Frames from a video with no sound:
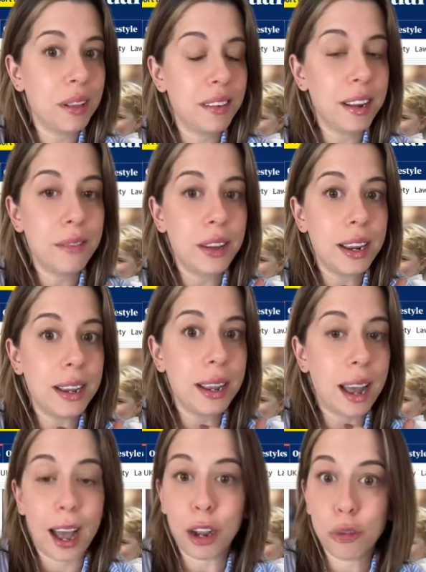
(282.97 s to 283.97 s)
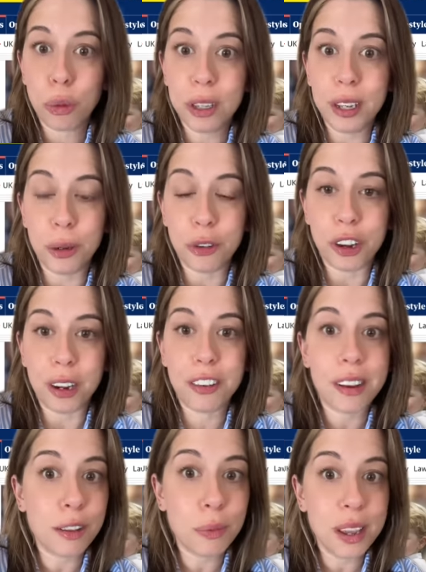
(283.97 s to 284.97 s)
Instead of any actual legal change,
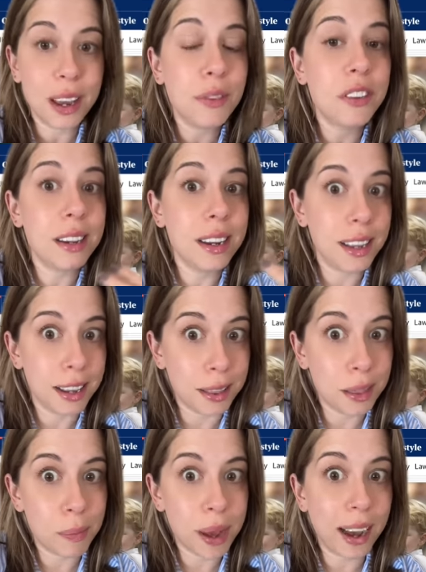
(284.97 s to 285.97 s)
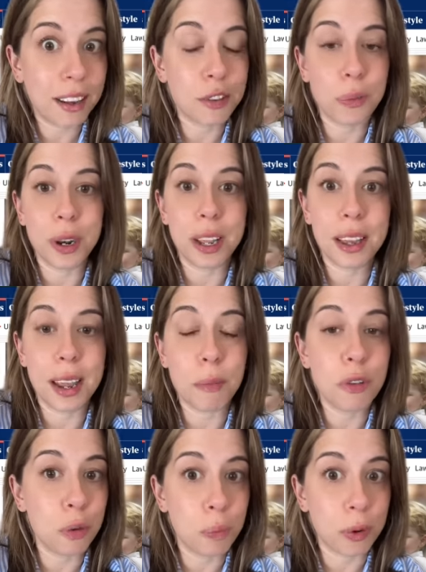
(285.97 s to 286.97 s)
as we have seen in the past when it came
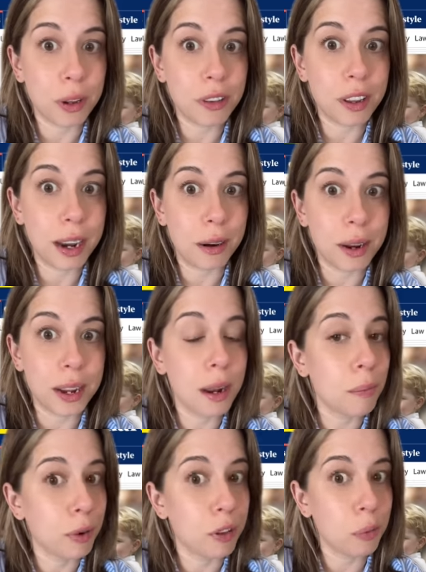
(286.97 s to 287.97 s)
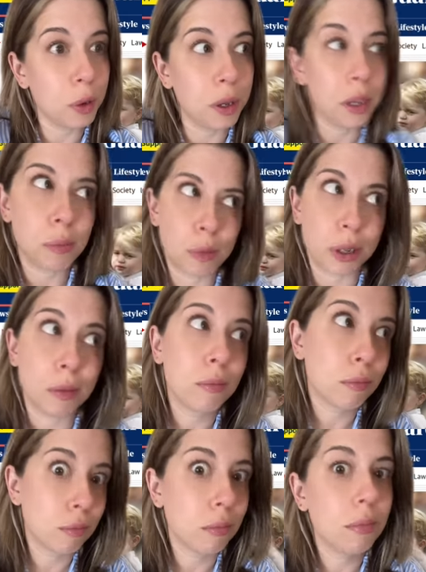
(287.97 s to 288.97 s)
to Prince Harry and Prince William, well,
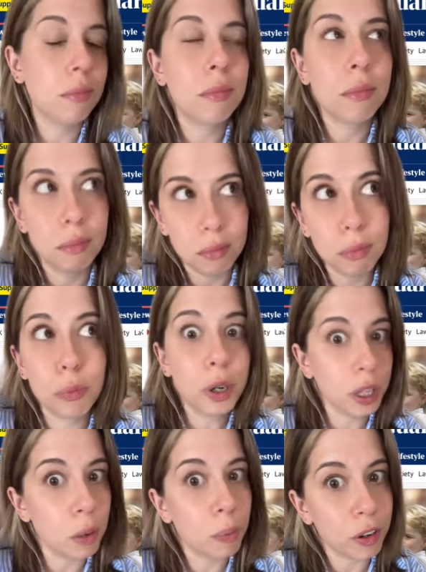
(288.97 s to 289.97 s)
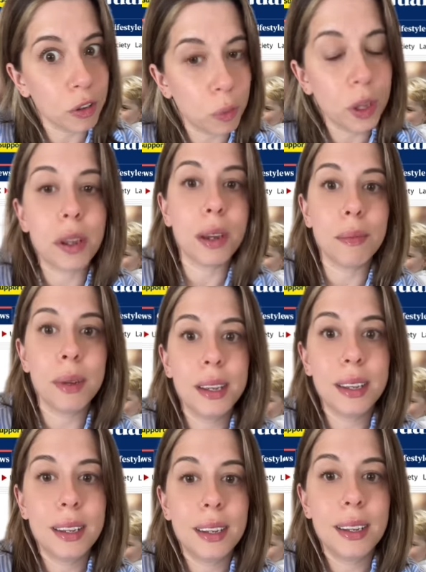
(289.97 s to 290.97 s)
really Prince William,
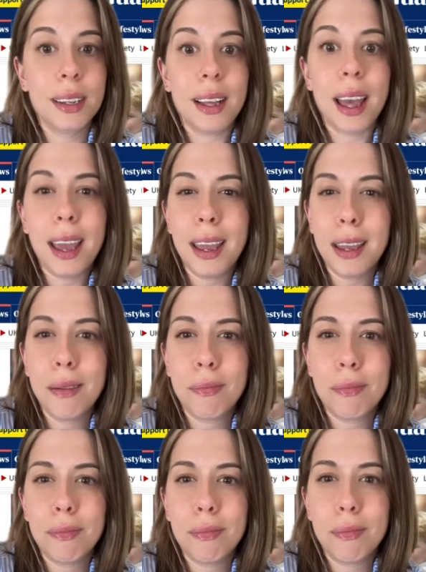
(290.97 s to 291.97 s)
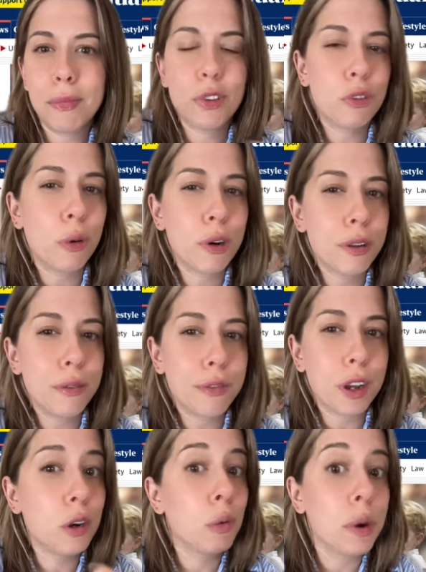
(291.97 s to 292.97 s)
a sort of
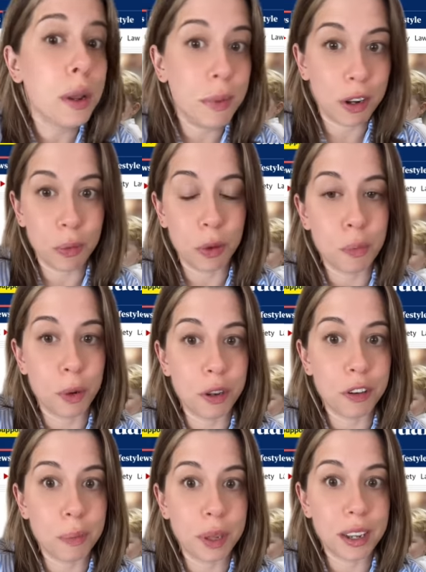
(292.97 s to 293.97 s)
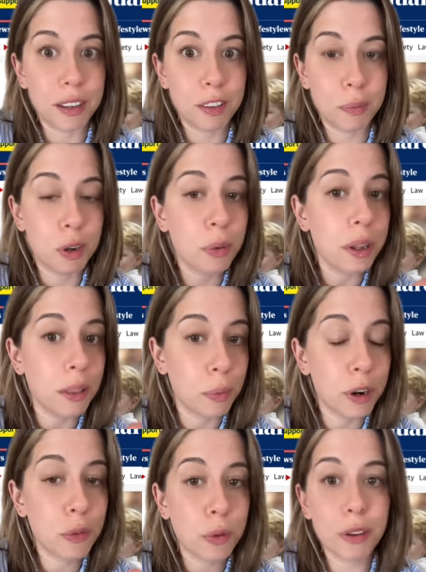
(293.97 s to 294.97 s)
agreement was put into place between the
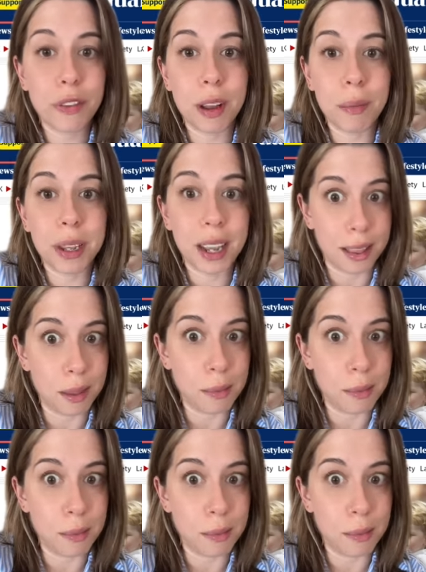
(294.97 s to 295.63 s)
British royal family and the